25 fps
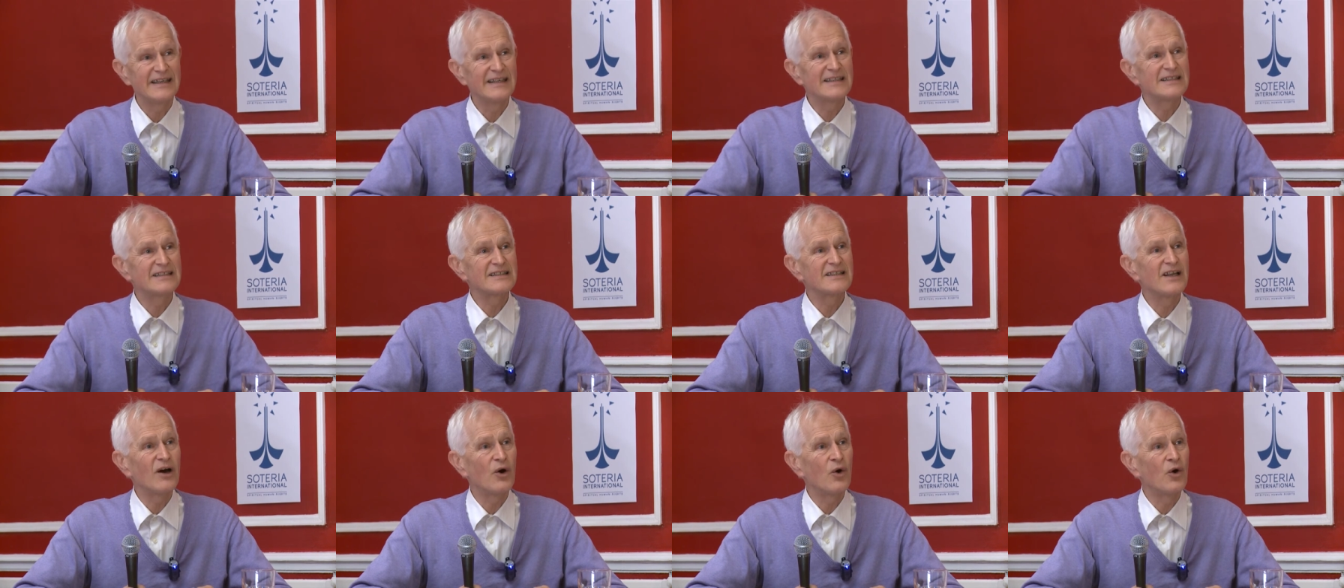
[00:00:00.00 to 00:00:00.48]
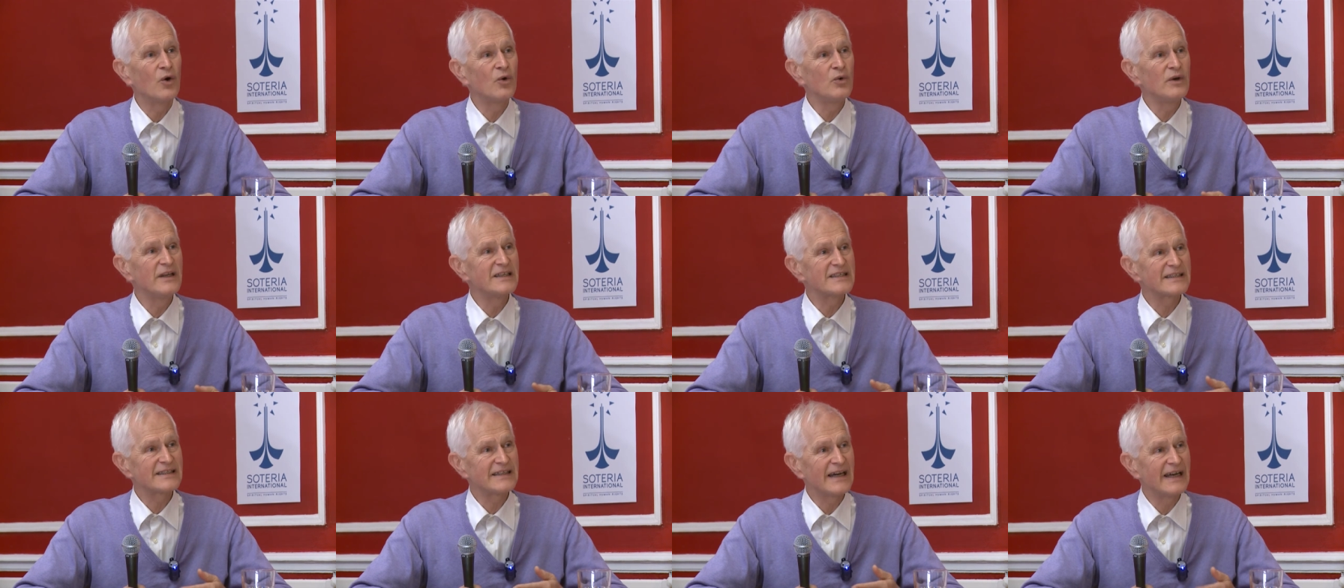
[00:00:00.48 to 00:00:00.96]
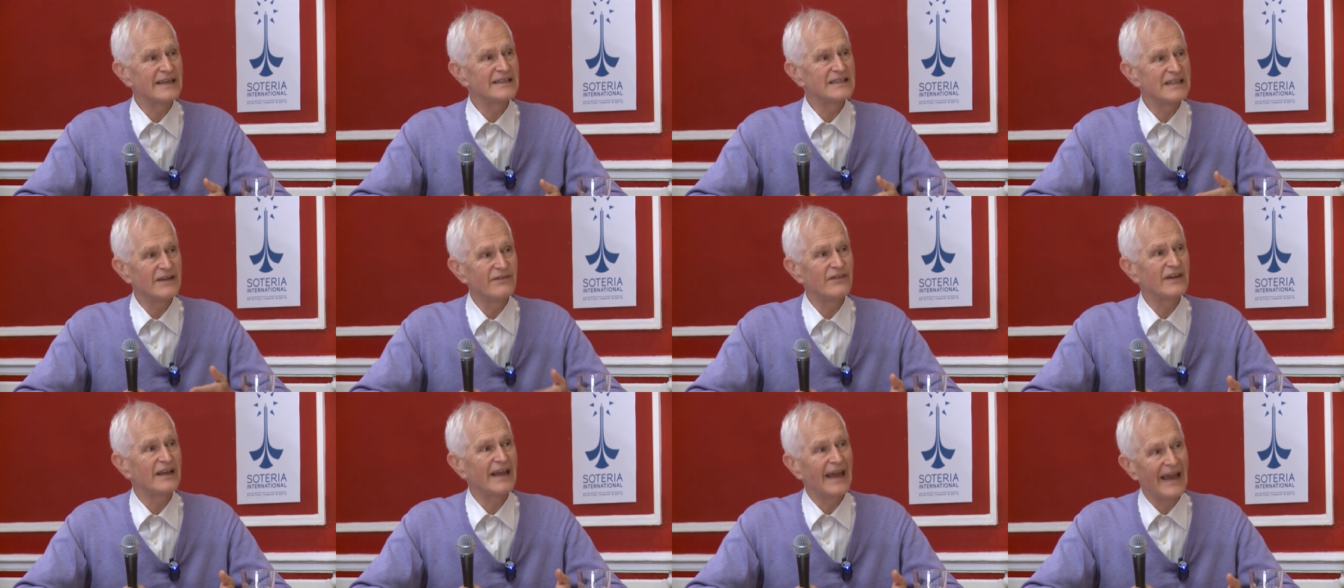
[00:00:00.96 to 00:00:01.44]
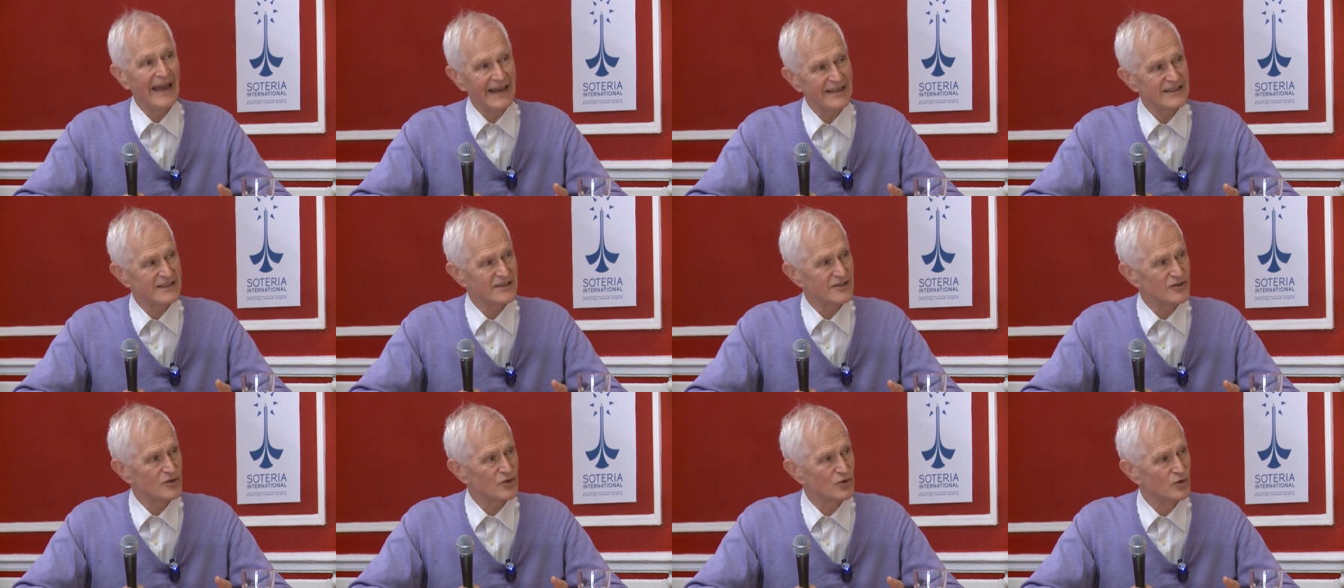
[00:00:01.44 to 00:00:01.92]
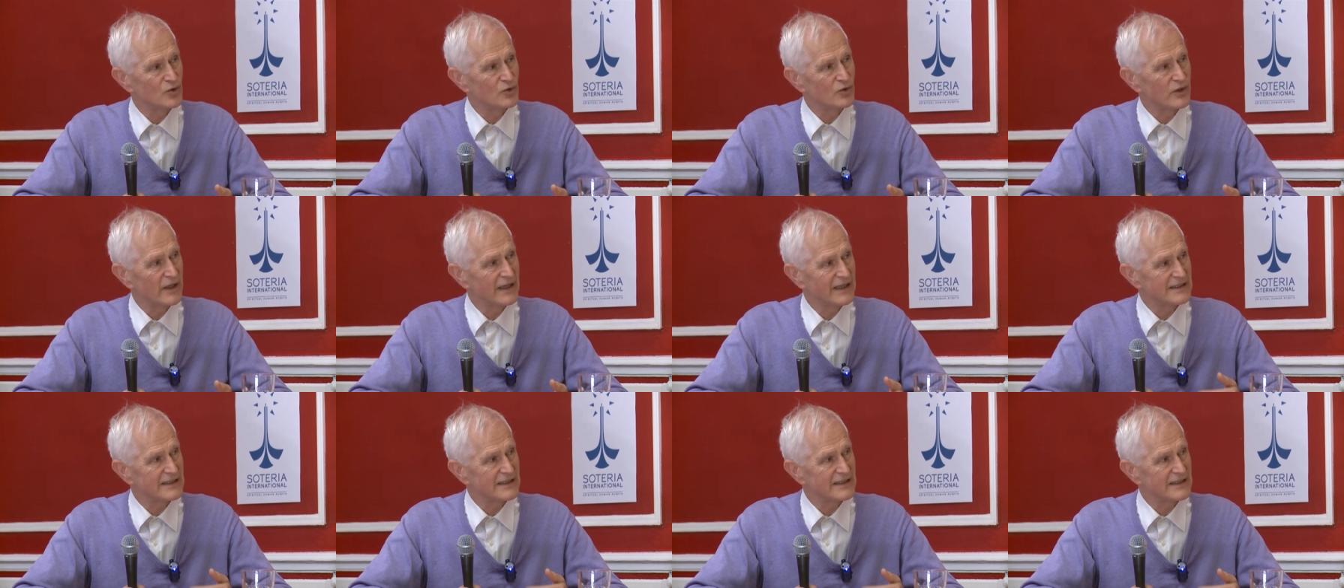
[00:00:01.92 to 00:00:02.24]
It's the only scientific attitude,